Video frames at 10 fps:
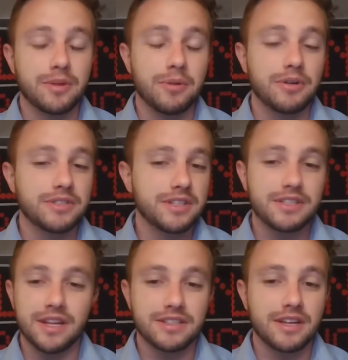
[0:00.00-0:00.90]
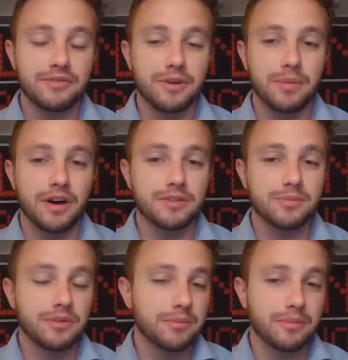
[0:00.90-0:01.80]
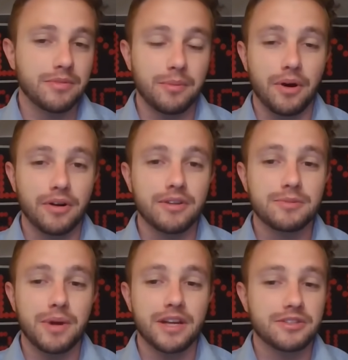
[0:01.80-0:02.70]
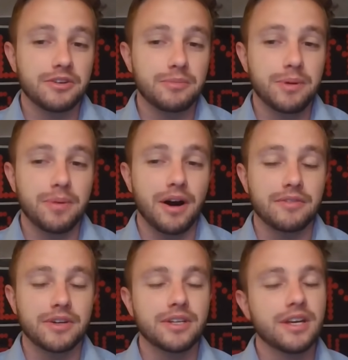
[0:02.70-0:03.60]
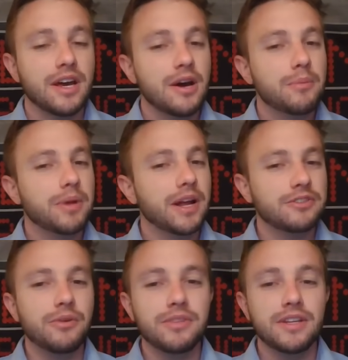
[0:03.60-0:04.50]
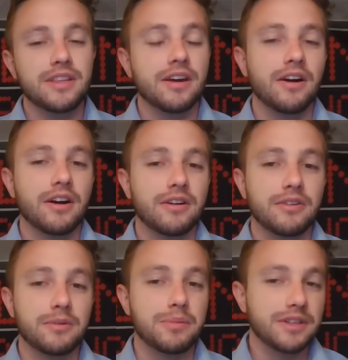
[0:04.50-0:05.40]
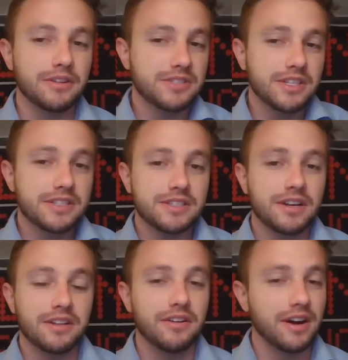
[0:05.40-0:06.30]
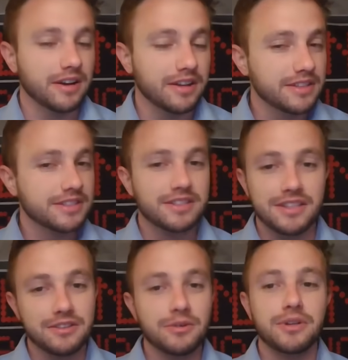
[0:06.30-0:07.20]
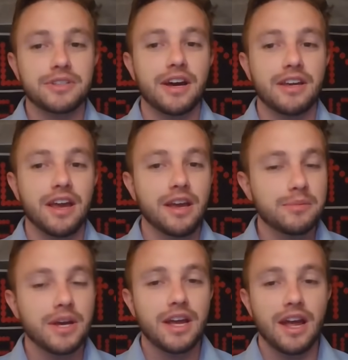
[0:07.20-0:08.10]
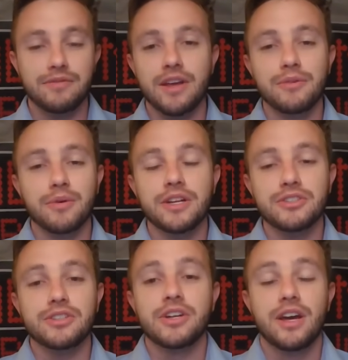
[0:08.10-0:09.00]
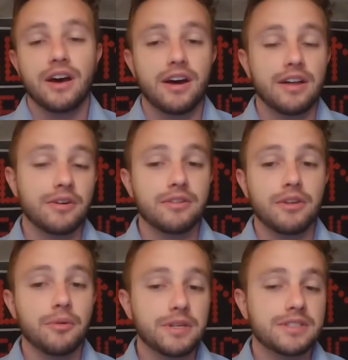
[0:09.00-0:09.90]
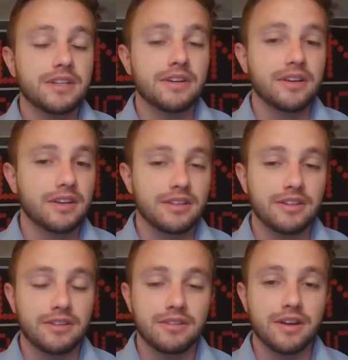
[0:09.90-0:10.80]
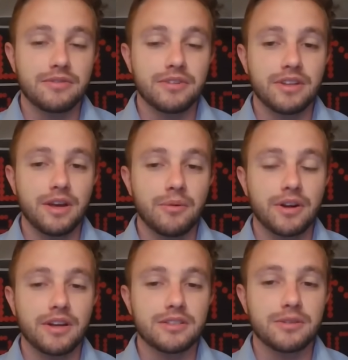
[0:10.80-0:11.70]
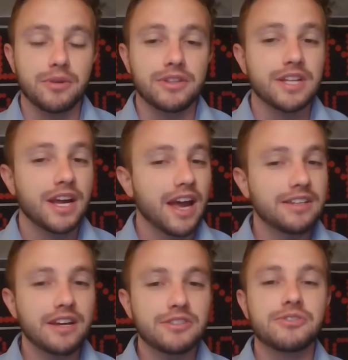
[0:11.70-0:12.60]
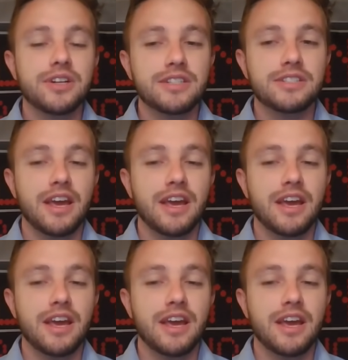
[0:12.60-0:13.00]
in the postseason. That's definitely possible. The, the Marlins bats could be poverty but I don't think they are going to be. Their season's on the line. Like this is the do or die game. If they reach uh, they'll, they'll be stealing, and you know definitely they want to get some runs. And yesterday's